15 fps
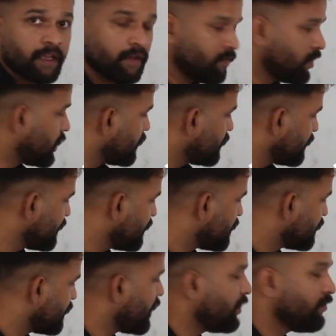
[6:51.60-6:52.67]
We already
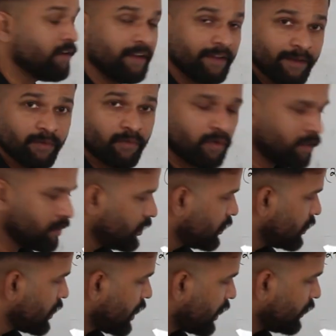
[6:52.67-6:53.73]
got A value 1.
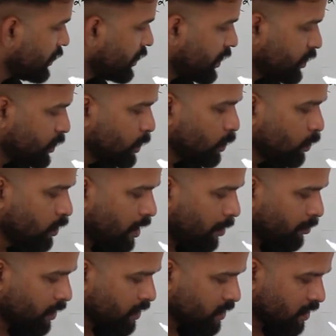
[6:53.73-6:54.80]
And the rest two
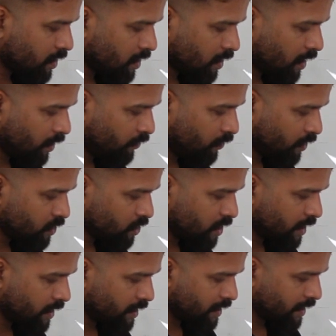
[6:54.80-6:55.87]
numbers are,
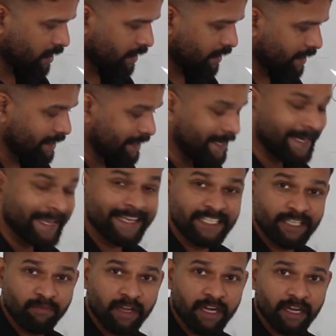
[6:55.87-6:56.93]
unfortunately, I get
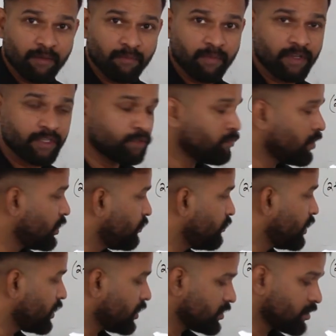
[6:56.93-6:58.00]
decimal numbers, but
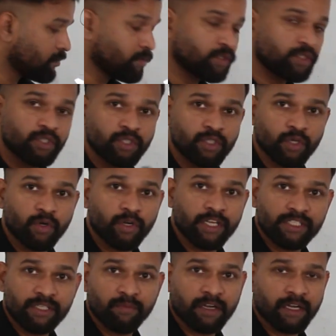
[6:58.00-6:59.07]
we are not supposed to show
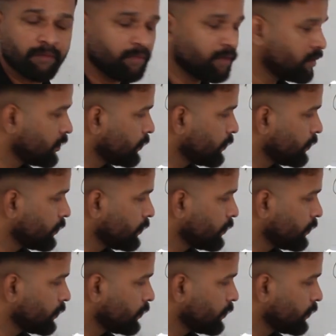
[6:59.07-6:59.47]
decimal number.